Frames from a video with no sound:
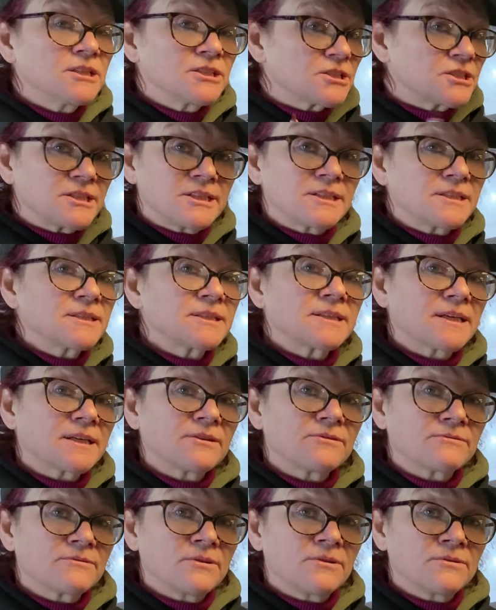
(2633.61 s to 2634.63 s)
She didn't get
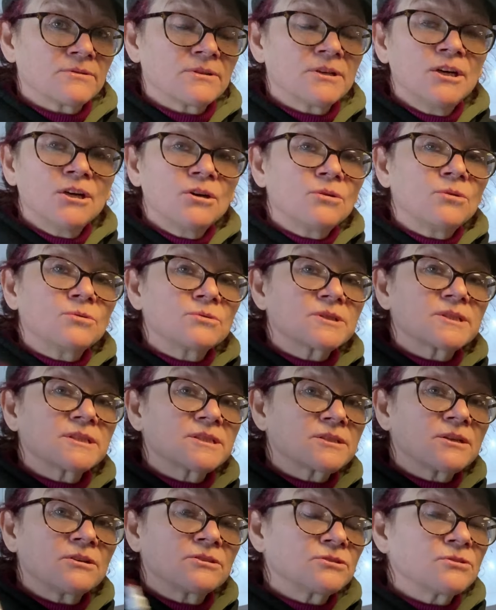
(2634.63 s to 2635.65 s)
it wrong.
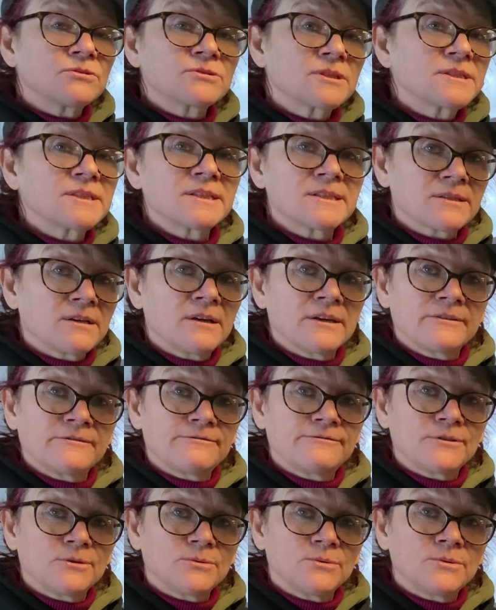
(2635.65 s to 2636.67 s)
Horses are not a design
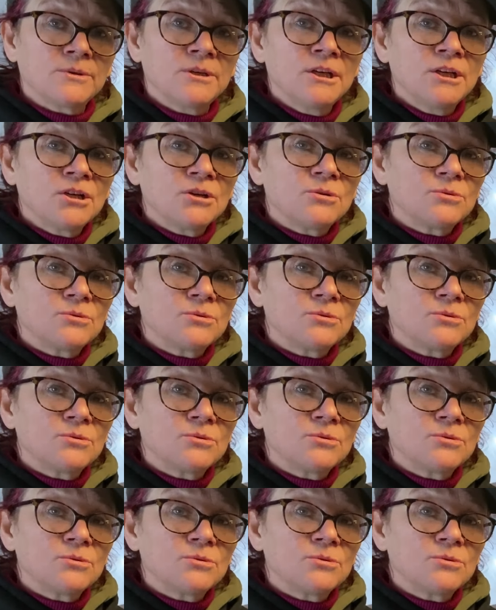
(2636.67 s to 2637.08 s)
flaw.